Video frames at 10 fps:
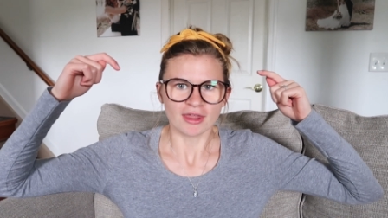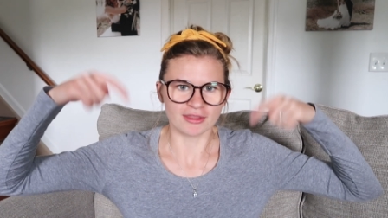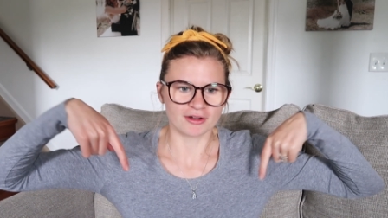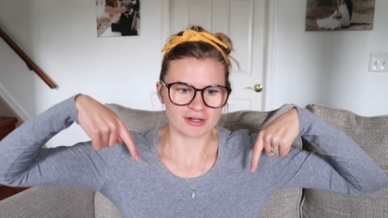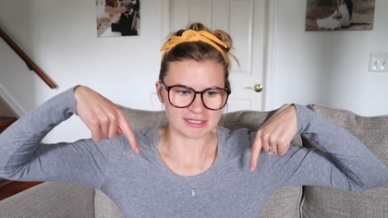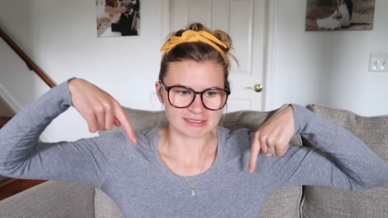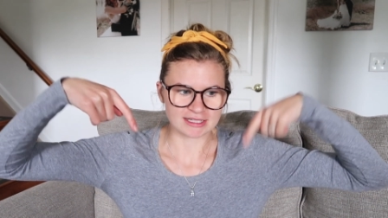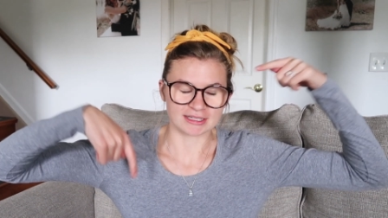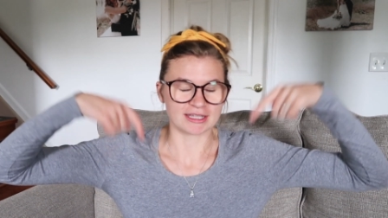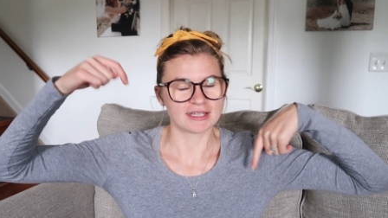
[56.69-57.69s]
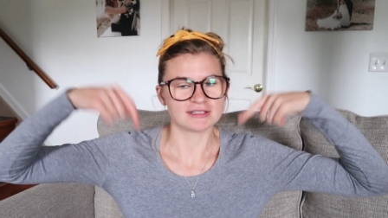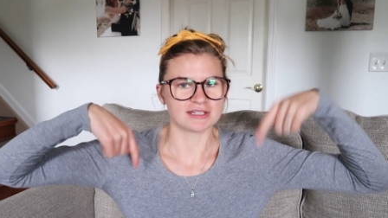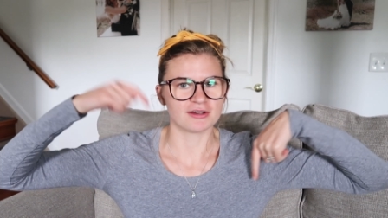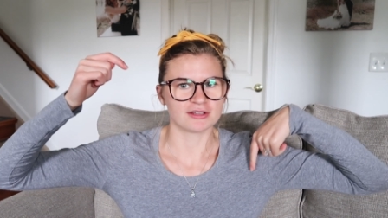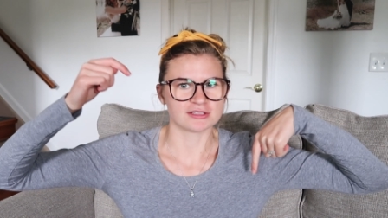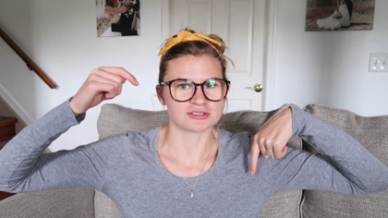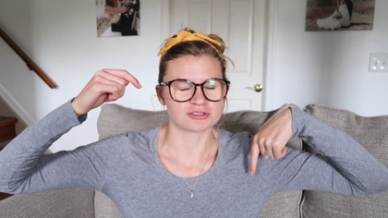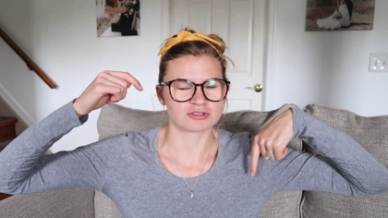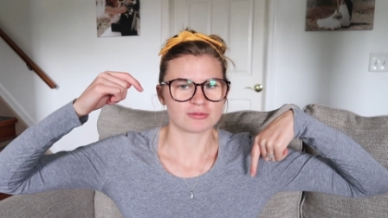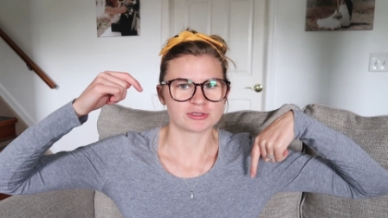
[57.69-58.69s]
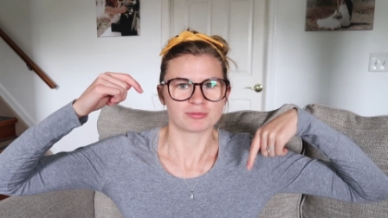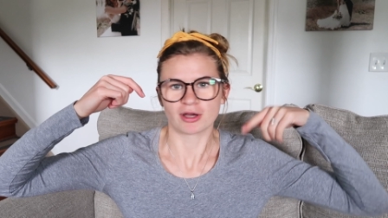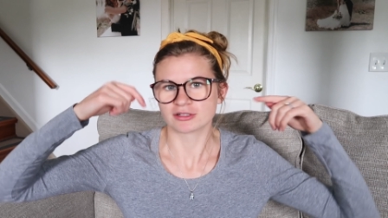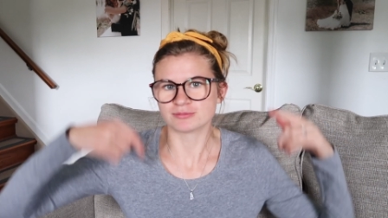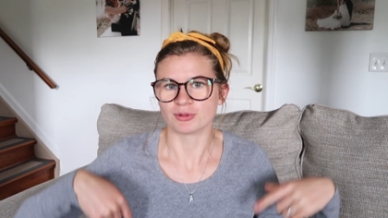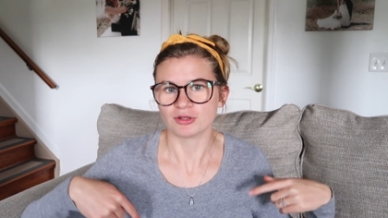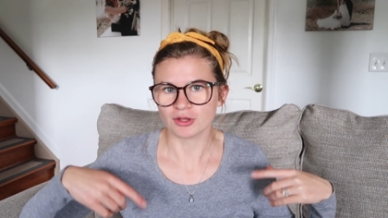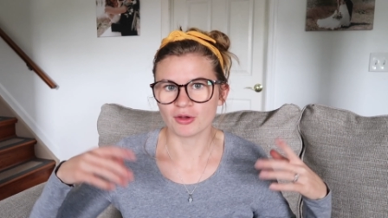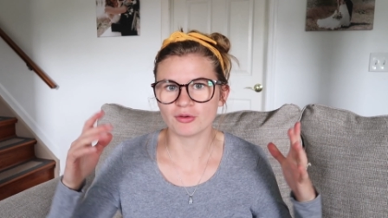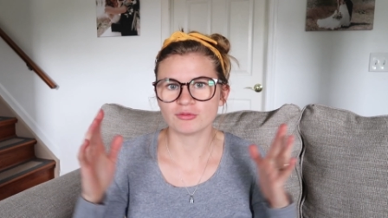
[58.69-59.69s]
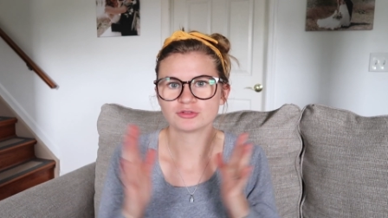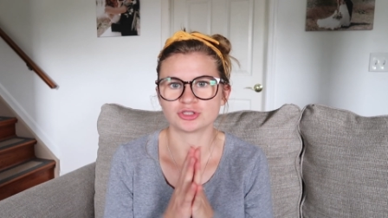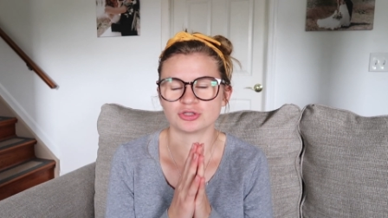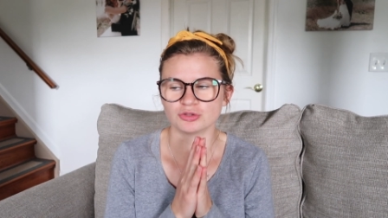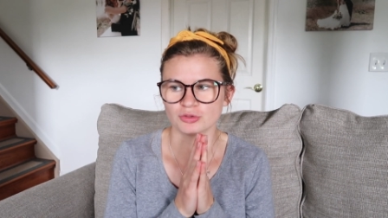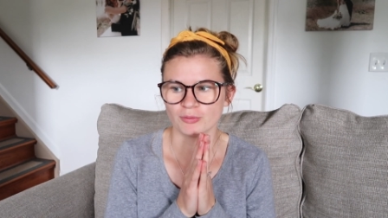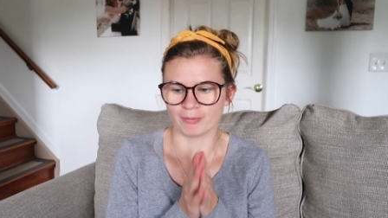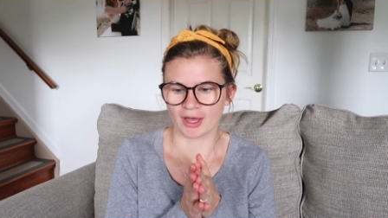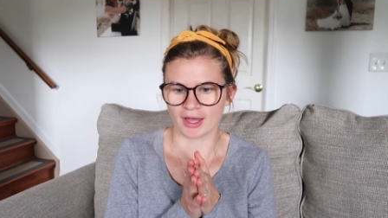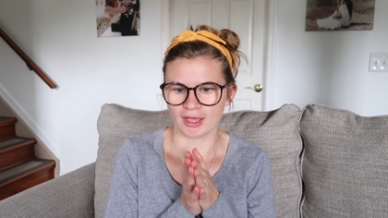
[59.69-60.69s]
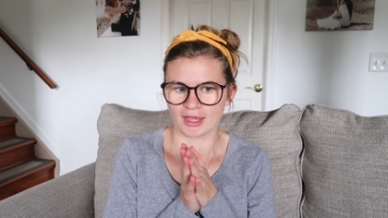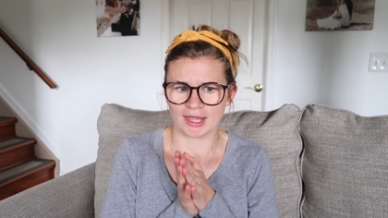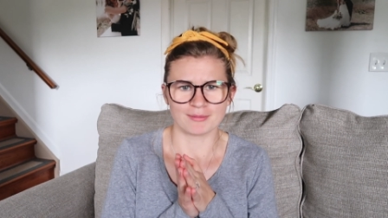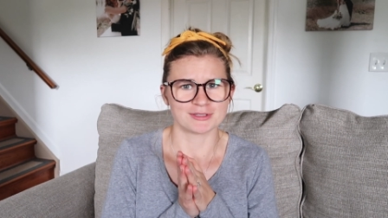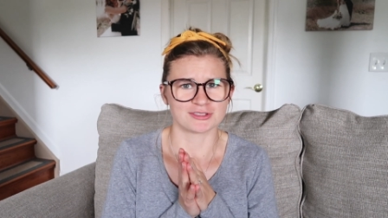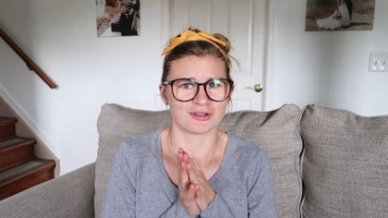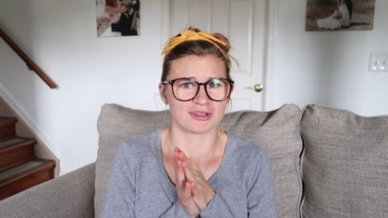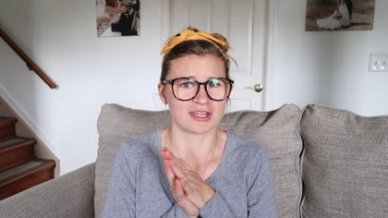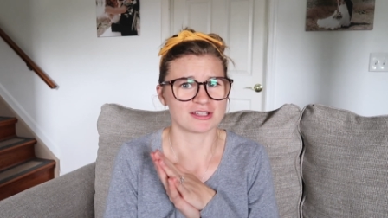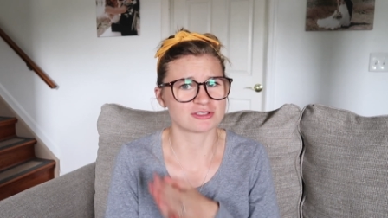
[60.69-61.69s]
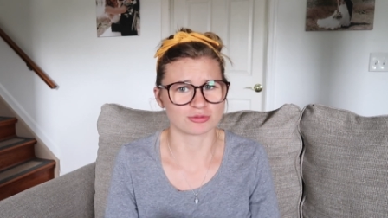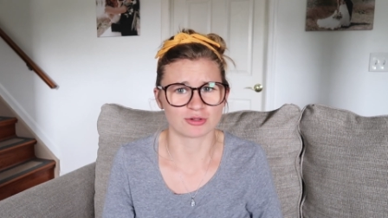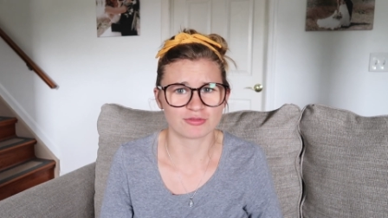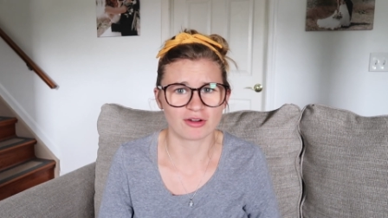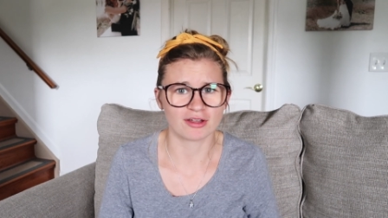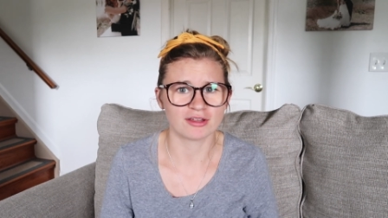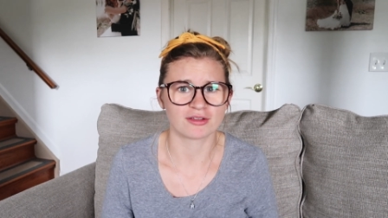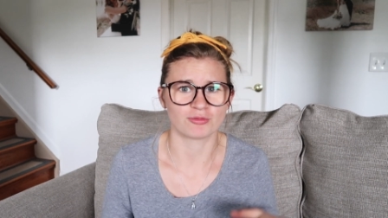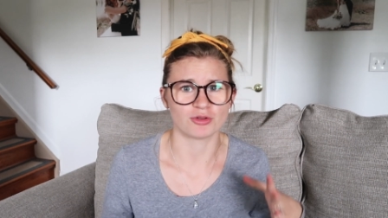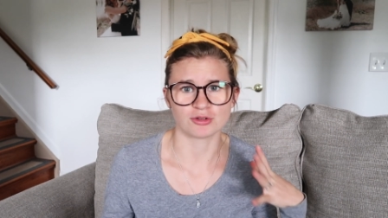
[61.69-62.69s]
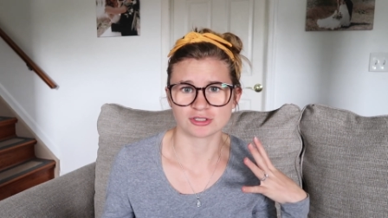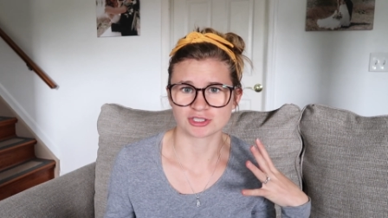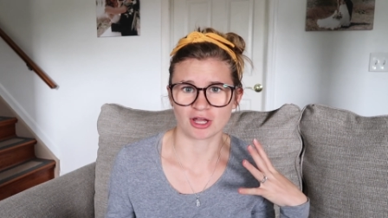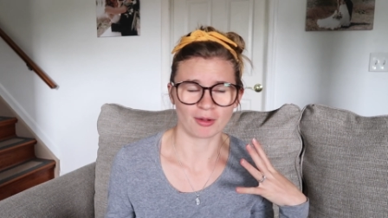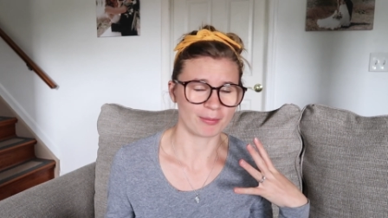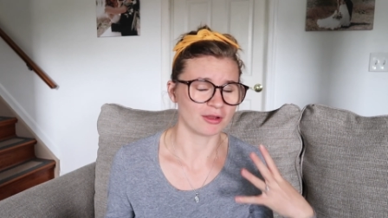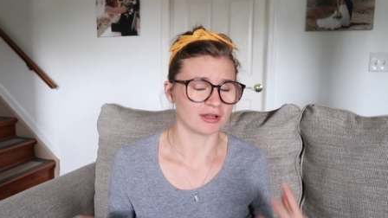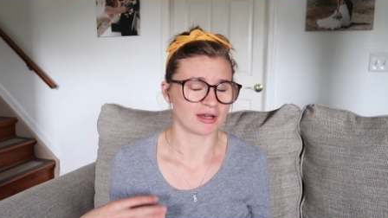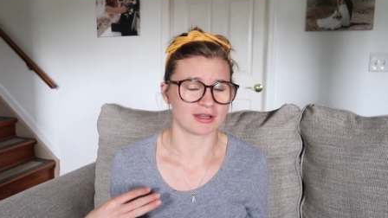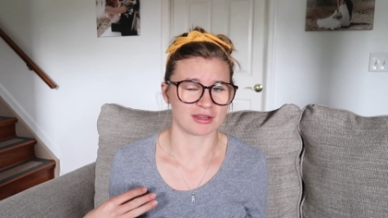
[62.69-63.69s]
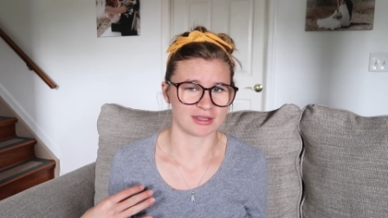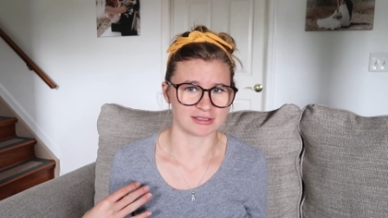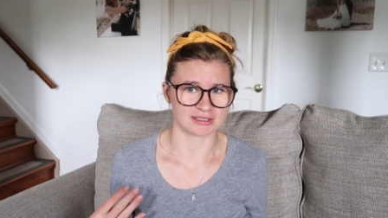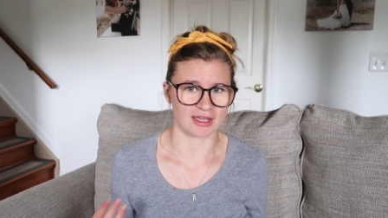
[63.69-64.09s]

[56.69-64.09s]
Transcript: there is a link down in the description box below to my Amazon like storefront. You can shop a lot of the things